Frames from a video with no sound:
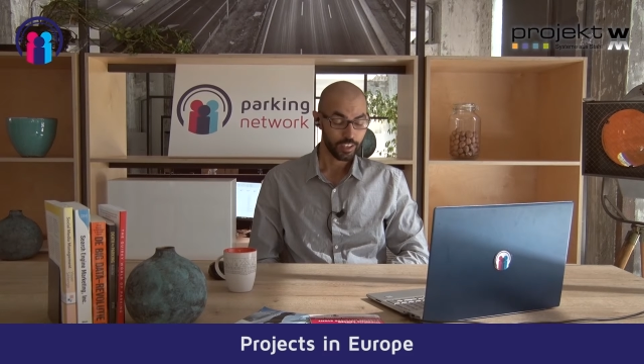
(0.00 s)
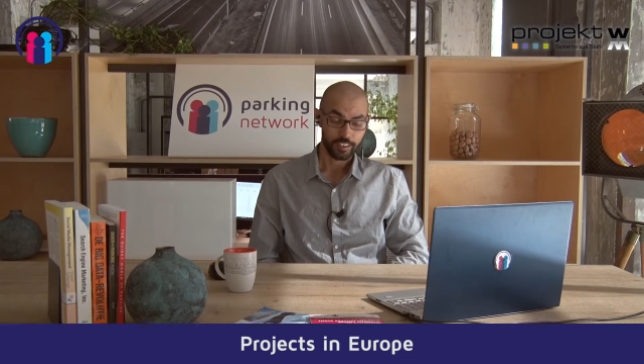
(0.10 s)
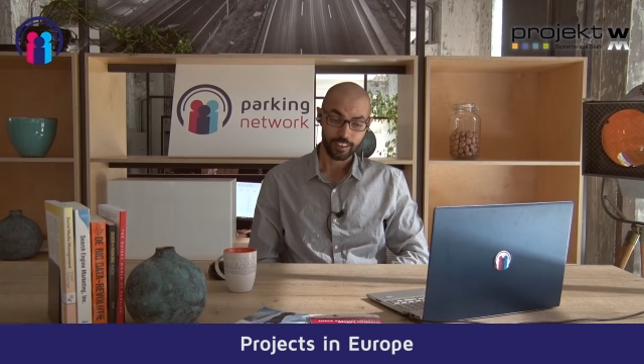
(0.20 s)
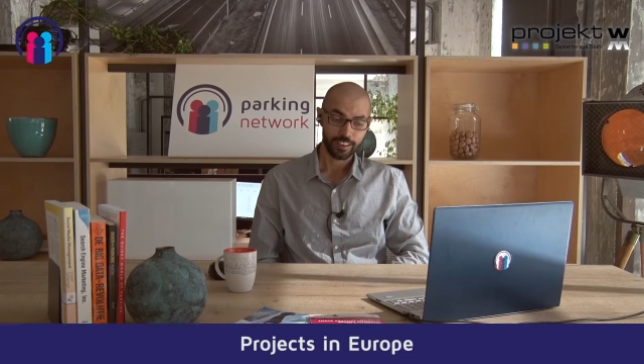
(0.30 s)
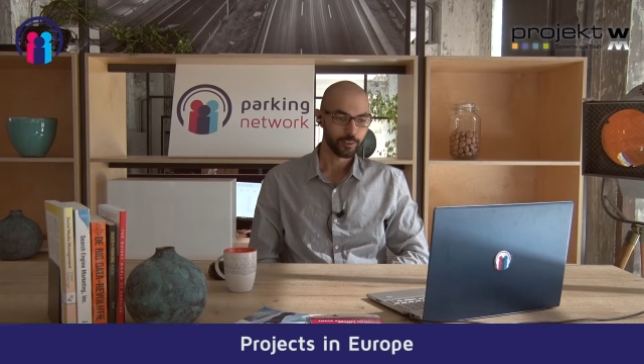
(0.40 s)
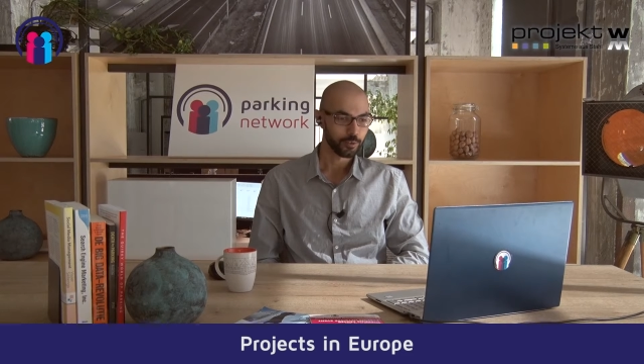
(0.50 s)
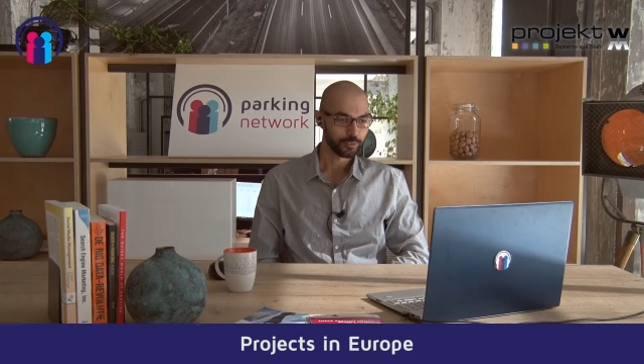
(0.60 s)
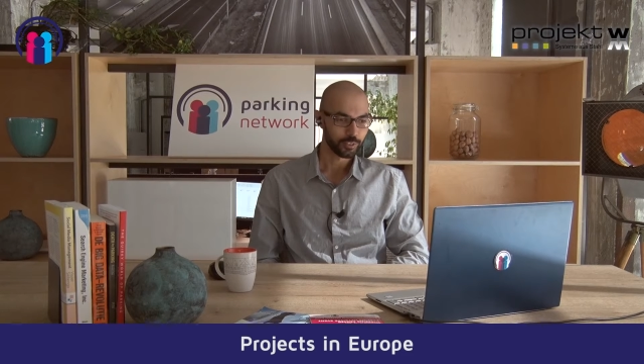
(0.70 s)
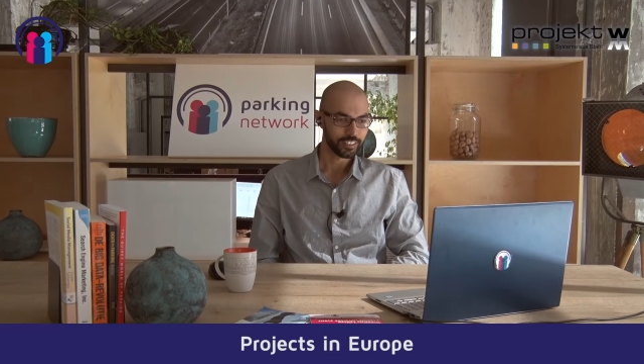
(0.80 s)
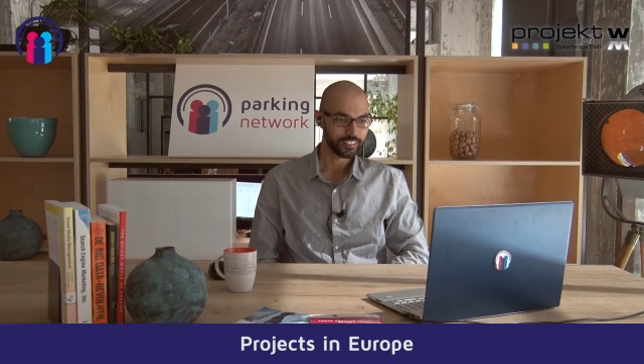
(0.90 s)
Yeah,
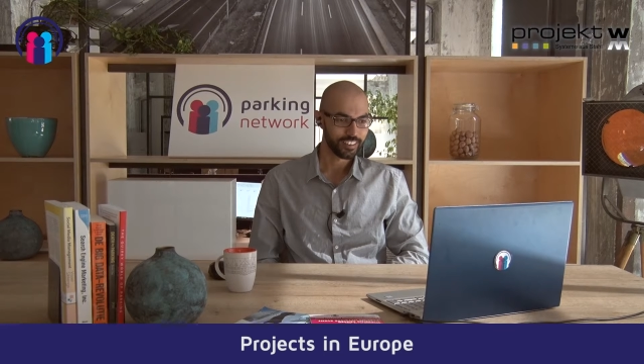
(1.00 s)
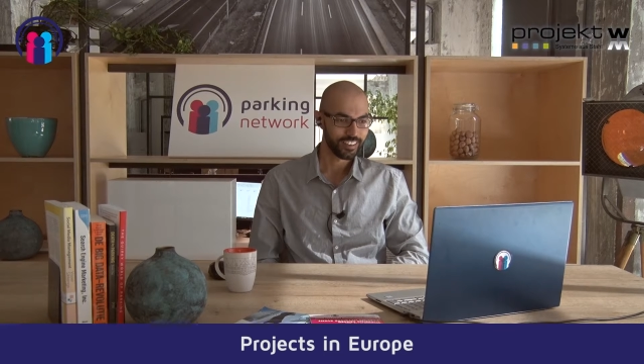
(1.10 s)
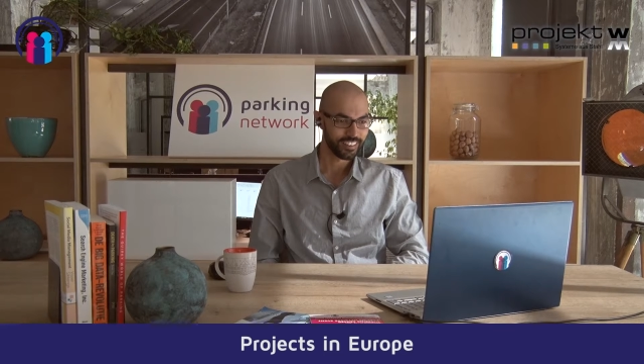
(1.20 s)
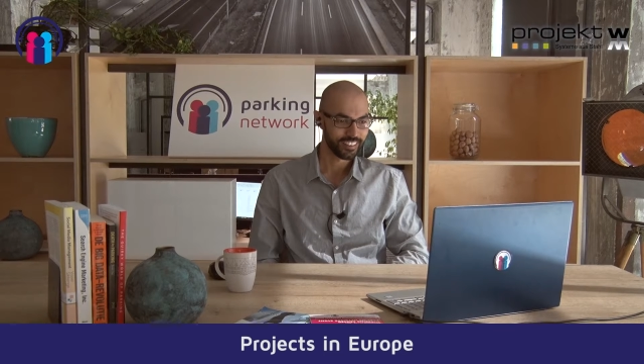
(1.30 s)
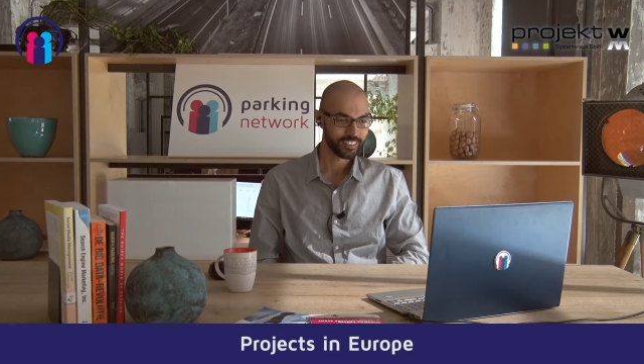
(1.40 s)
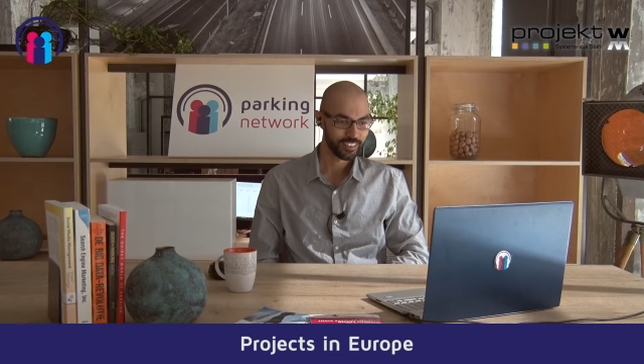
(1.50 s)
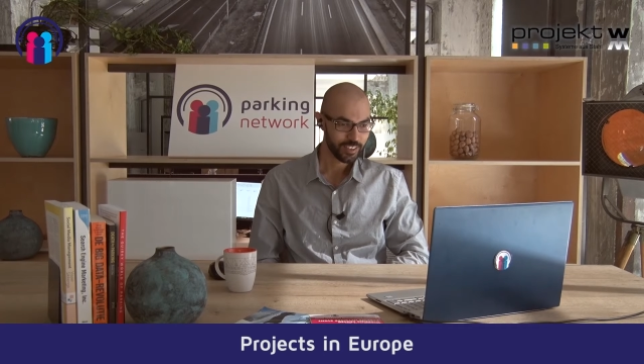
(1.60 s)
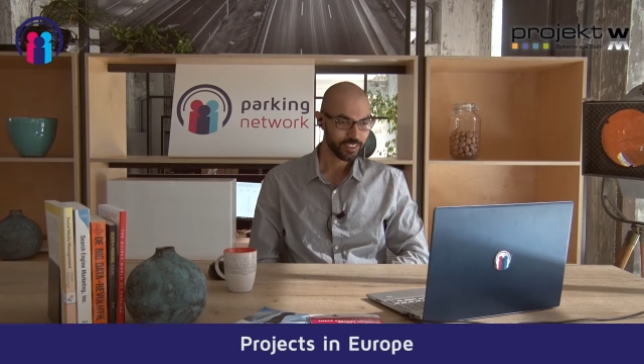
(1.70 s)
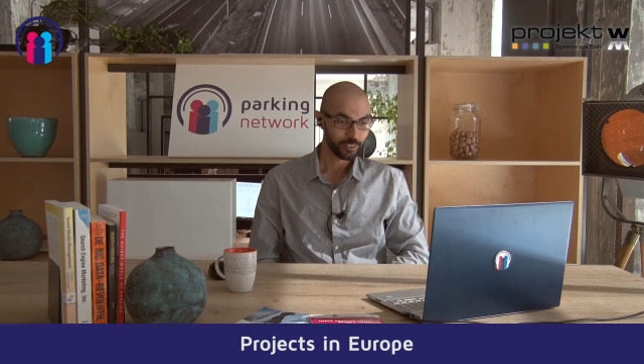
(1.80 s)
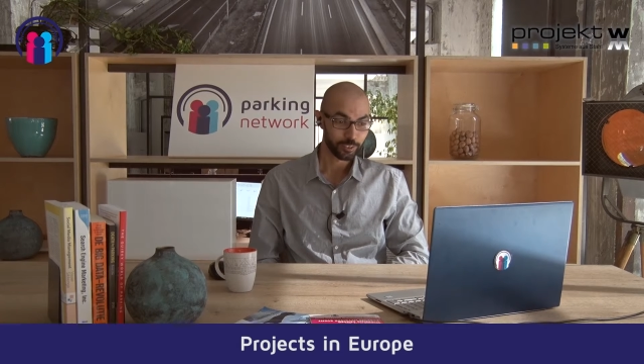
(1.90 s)
hopefully.
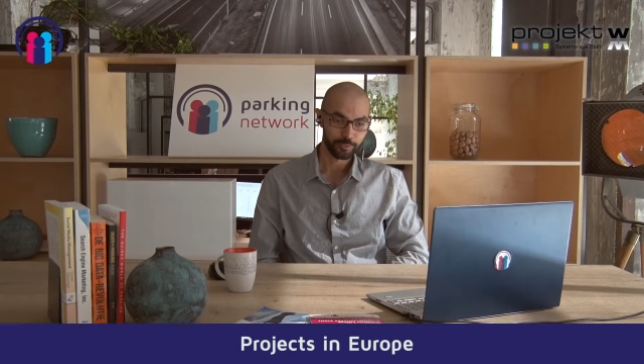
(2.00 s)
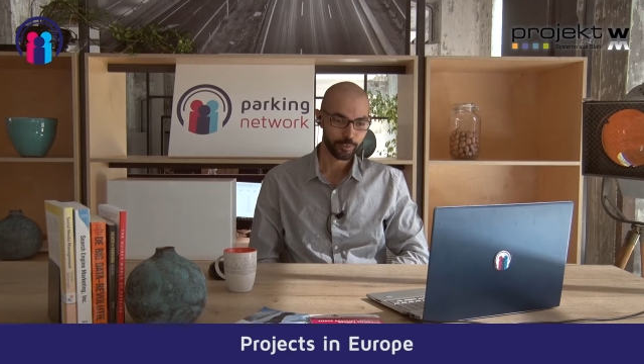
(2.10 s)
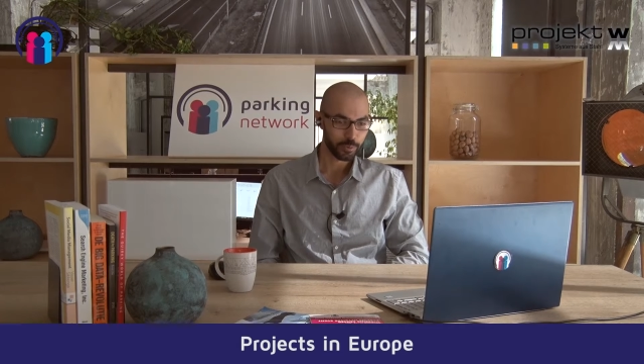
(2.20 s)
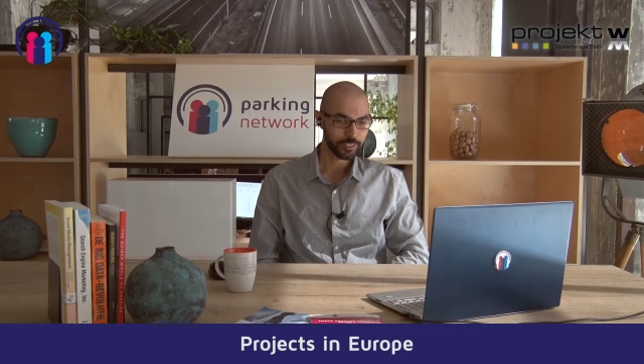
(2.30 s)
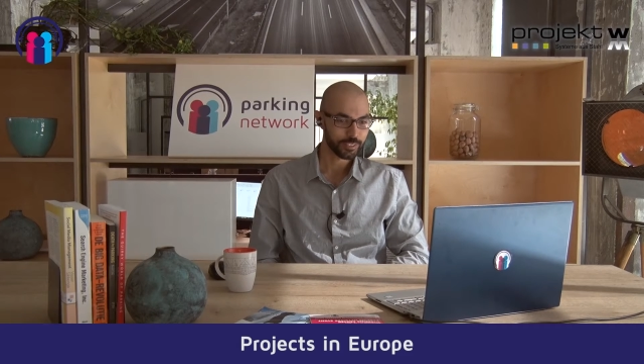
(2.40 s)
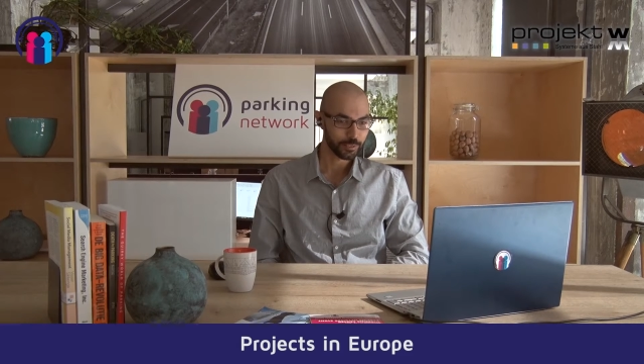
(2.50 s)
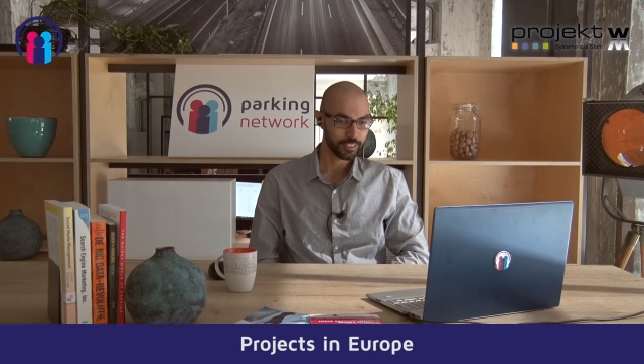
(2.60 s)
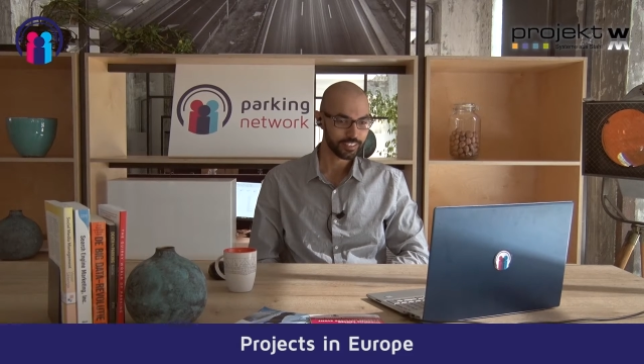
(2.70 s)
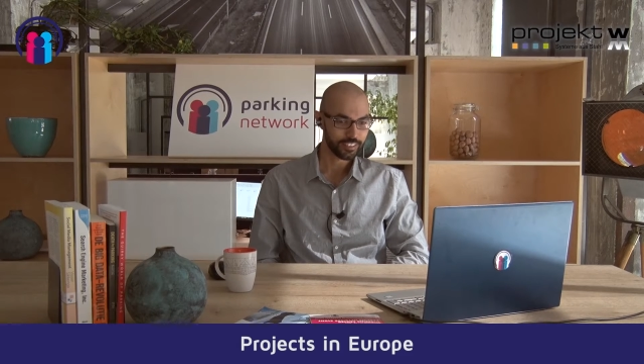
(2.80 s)
Looking forward to it.